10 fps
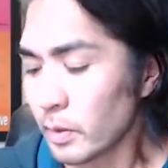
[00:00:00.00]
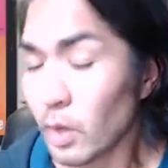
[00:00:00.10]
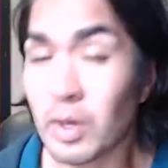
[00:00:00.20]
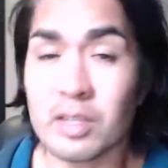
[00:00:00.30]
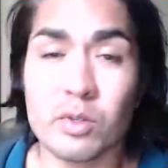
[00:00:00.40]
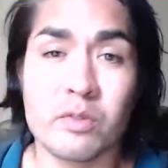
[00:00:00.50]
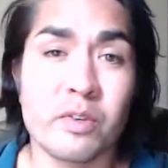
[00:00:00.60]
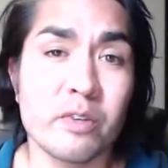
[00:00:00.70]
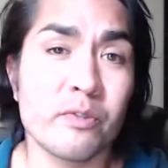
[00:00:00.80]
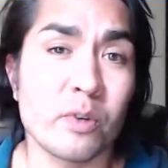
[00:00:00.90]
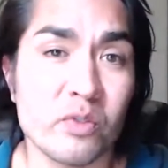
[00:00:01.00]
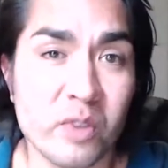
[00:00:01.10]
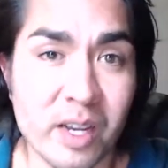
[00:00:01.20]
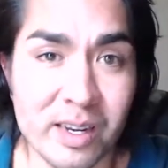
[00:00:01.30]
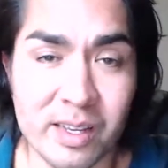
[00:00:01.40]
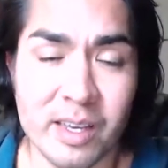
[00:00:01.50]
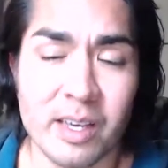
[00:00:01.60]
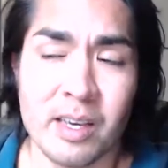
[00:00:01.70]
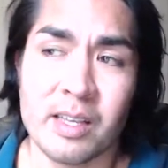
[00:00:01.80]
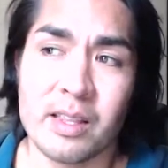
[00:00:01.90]
Okay, so the very first find
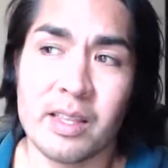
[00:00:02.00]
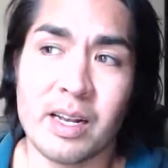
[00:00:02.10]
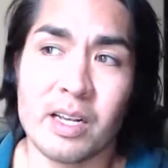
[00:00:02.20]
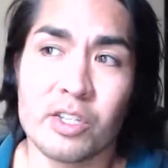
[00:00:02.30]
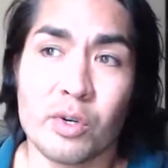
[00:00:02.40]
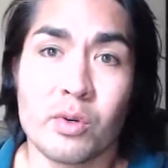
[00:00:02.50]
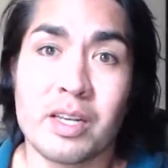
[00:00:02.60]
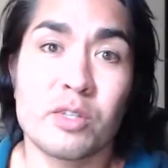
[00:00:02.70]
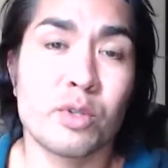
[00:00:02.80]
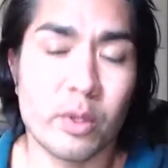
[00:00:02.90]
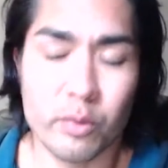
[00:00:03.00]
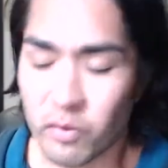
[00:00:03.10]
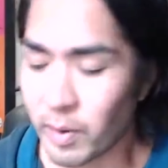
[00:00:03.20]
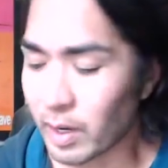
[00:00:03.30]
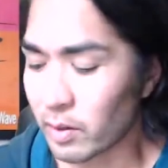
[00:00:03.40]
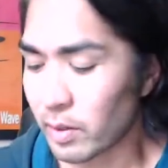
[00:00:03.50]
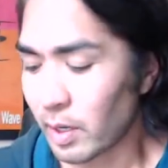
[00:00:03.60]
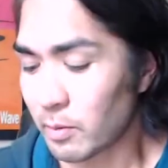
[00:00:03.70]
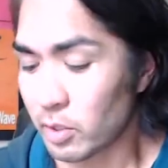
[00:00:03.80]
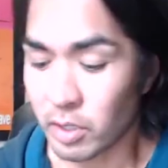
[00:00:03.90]
that I showed yesterday on Thrift Battle,
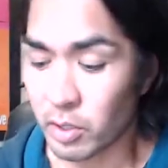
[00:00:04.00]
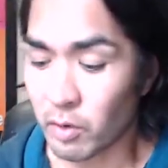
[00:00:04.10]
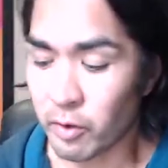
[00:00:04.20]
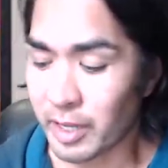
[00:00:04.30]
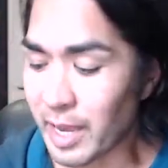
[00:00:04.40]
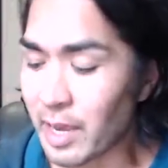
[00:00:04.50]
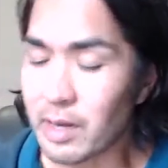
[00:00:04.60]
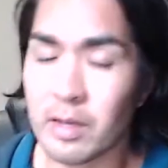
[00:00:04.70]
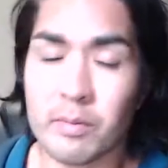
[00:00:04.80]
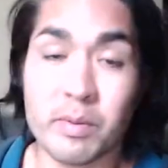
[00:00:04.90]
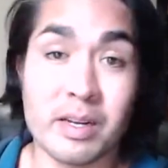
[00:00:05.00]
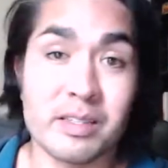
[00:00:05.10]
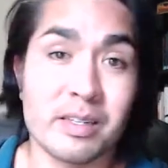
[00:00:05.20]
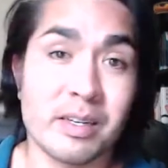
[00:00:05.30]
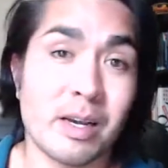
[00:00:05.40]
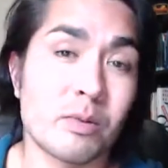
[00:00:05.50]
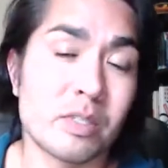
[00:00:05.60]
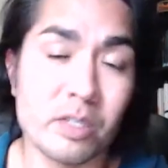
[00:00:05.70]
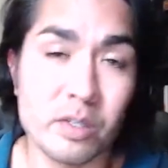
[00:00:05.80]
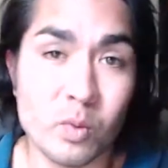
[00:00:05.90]
I'm just going to go over it again, but uh, I was at
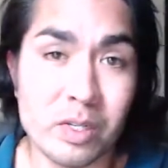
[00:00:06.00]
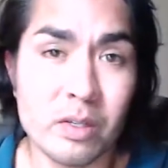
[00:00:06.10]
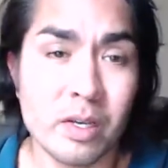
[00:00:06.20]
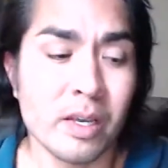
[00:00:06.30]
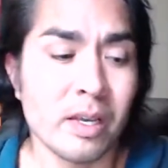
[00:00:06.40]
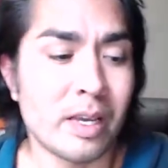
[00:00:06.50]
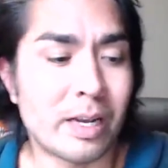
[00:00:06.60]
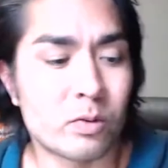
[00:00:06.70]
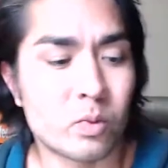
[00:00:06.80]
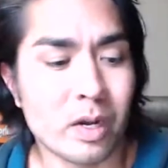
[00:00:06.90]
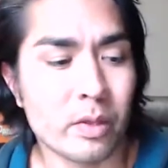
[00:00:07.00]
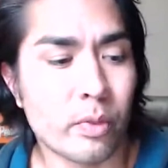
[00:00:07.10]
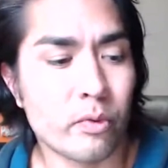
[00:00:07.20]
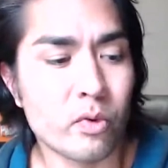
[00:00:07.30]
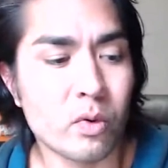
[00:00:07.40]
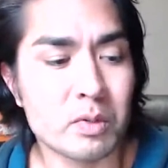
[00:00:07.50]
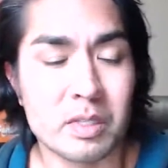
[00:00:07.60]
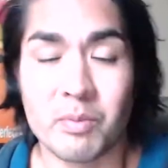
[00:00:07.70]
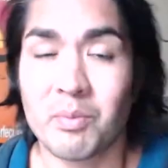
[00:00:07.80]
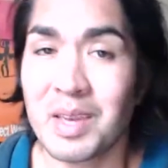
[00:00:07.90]
a Goodwill and I was walking through, I was in
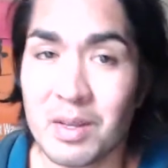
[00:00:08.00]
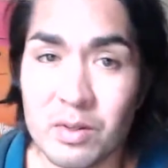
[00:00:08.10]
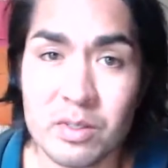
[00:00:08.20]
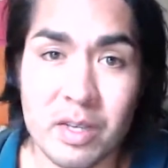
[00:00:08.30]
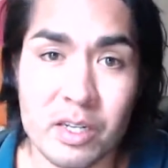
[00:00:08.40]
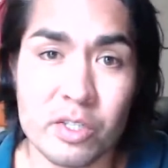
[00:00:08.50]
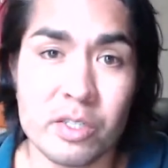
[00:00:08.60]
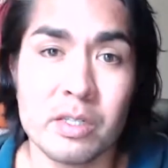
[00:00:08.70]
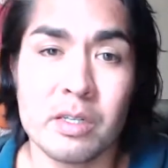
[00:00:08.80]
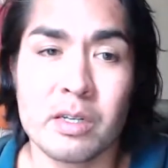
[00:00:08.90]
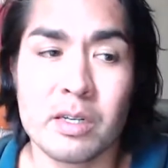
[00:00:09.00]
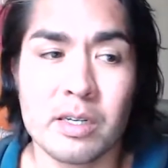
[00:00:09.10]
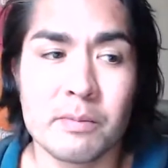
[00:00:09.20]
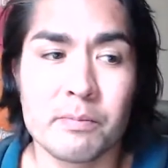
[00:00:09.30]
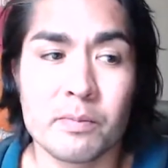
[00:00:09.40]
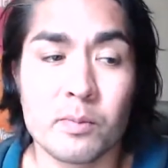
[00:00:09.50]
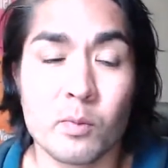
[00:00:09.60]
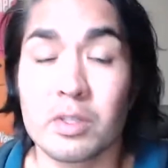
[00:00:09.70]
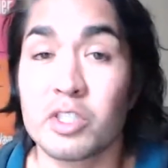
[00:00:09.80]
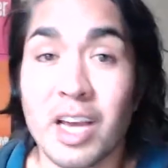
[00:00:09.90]
the male section um,
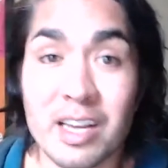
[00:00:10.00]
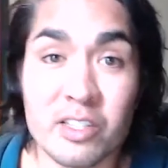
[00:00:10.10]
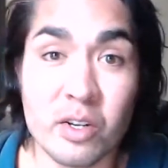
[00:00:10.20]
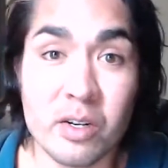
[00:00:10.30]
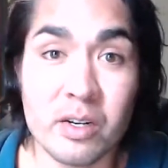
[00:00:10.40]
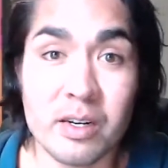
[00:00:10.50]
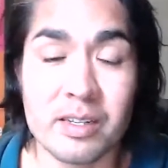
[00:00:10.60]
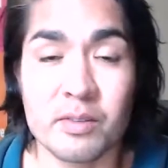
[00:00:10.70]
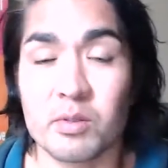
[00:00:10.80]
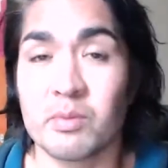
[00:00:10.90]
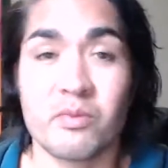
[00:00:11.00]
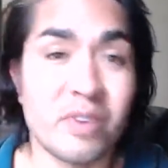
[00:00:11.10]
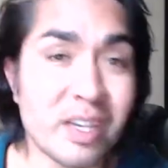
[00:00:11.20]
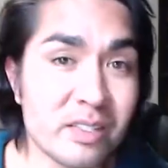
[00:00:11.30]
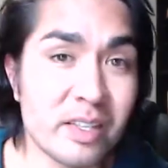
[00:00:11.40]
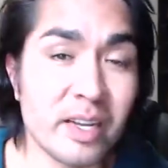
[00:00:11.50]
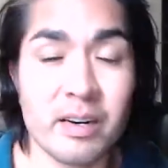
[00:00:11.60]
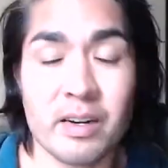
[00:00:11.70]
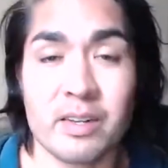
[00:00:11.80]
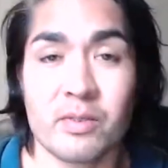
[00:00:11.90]
where the jackets are, and there's some vests
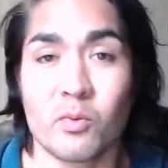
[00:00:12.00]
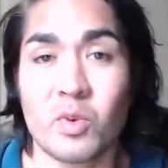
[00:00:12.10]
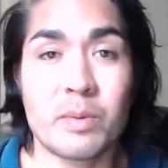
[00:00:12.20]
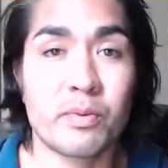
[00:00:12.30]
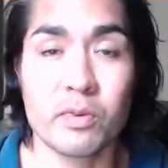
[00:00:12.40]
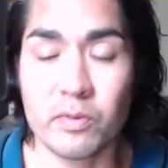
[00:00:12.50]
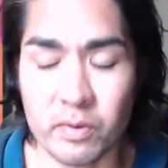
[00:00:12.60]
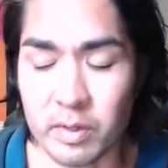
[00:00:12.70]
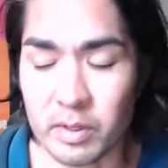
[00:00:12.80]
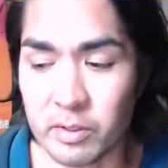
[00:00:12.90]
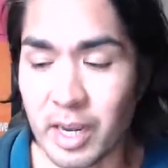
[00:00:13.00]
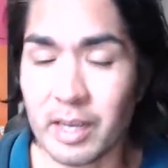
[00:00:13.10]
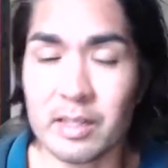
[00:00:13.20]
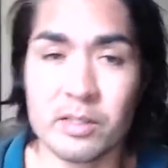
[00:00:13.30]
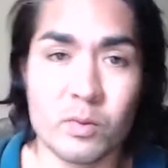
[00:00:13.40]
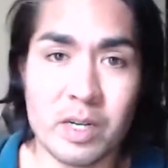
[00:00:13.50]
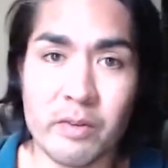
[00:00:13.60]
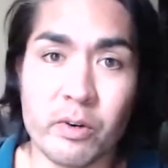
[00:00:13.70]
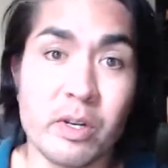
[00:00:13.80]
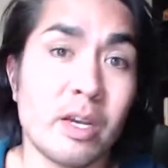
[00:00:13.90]
there and windproof jackets and
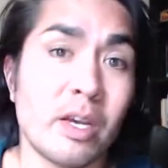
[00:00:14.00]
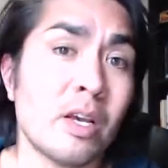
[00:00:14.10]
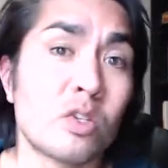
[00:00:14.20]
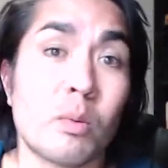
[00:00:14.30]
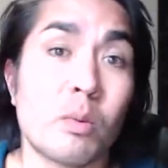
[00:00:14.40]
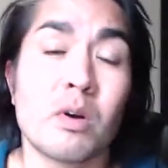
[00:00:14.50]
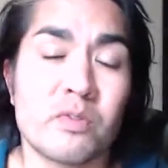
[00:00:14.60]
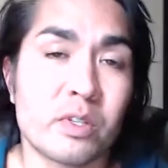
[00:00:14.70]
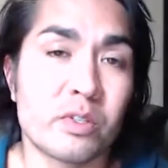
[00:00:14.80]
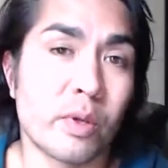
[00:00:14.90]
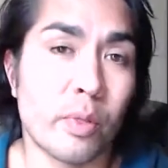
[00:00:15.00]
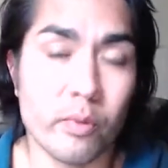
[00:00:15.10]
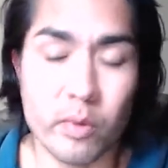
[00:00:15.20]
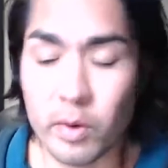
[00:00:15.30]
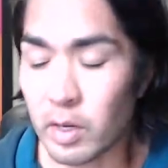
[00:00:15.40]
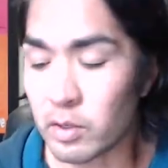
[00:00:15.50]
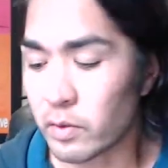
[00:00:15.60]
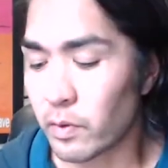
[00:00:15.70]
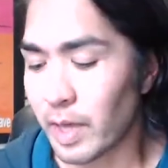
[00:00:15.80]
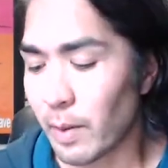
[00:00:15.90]
whatever. So I'm always filtering through, you know, just
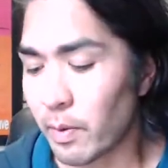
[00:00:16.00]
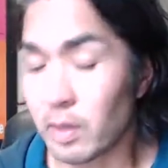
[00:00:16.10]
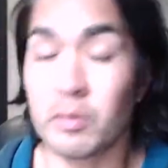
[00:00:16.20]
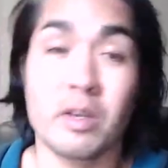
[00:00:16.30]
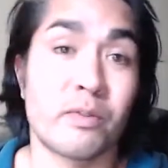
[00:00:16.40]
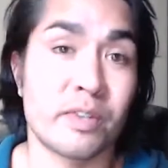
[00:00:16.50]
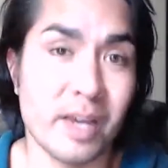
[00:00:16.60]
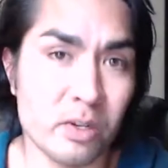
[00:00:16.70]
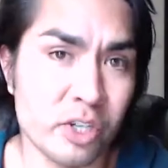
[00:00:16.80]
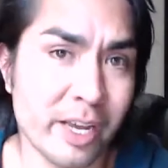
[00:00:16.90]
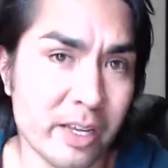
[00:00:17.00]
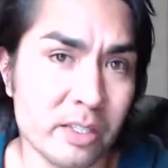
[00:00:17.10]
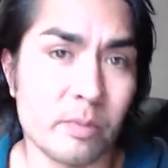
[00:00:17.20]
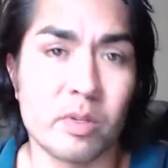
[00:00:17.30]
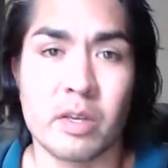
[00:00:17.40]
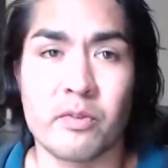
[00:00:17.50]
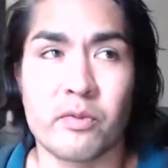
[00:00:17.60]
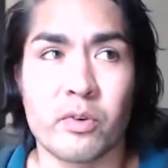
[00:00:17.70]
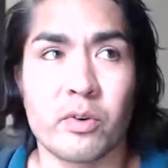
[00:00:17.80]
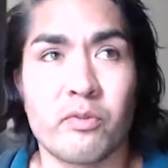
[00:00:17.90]
for that part. I'm looking for down jackets, I'm looking
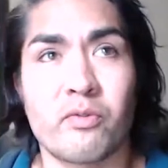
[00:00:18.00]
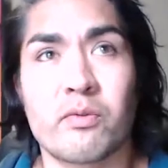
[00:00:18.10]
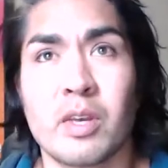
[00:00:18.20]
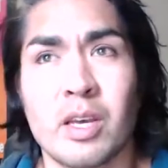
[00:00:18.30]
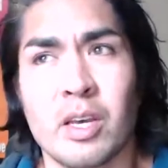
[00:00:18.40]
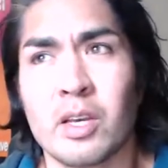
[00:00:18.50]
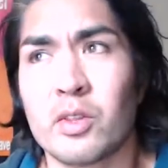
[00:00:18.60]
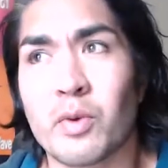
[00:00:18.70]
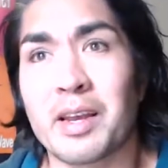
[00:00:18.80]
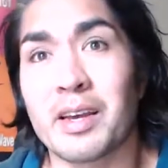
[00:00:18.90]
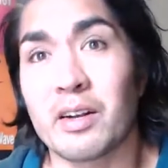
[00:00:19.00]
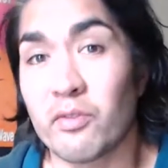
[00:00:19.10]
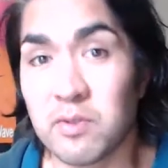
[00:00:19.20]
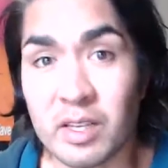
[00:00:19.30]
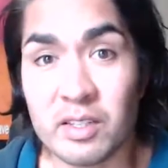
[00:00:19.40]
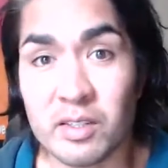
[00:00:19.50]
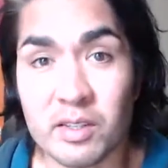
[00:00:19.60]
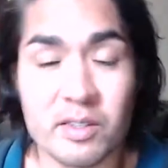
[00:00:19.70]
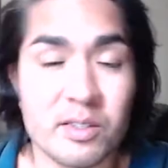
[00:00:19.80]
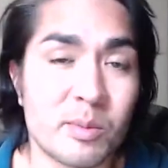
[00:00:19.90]
for the right kind of
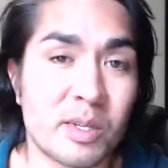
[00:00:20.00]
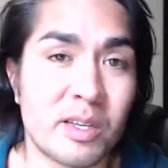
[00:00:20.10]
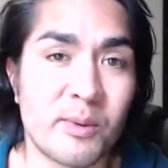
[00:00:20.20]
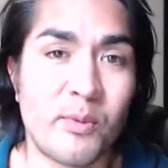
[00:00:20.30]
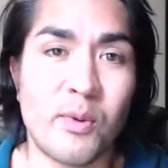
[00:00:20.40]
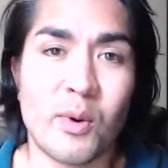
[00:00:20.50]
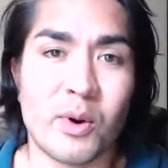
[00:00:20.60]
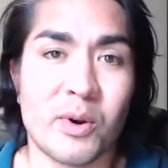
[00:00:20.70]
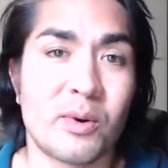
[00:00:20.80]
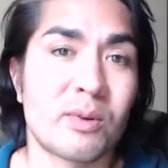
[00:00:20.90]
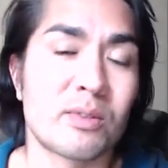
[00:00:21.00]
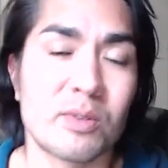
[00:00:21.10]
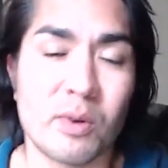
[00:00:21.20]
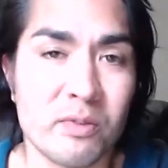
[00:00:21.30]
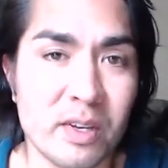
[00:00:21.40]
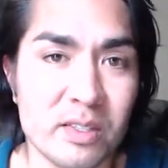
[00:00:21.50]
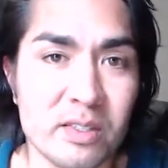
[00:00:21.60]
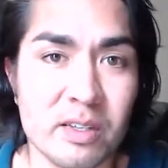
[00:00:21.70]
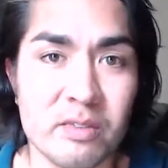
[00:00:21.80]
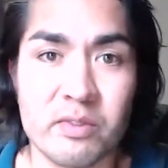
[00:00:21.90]
fleeces, I'm looking for old North Face
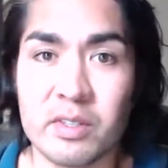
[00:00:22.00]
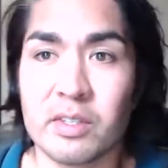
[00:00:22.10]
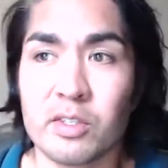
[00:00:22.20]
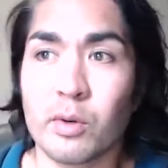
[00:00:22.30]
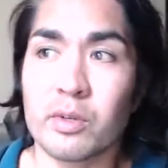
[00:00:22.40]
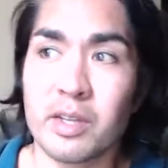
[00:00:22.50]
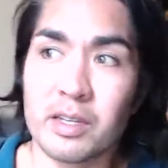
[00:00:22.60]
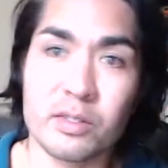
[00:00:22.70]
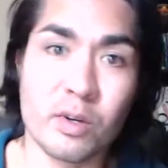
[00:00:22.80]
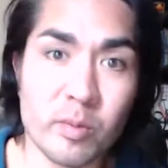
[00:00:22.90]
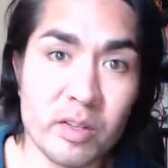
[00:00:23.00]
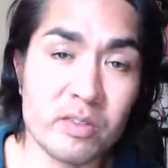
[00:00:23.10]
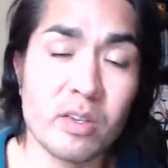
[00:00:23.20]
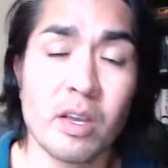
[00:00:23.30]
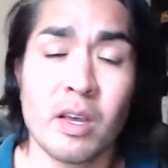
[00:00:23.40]
stuff, vintage Gore Tex garments.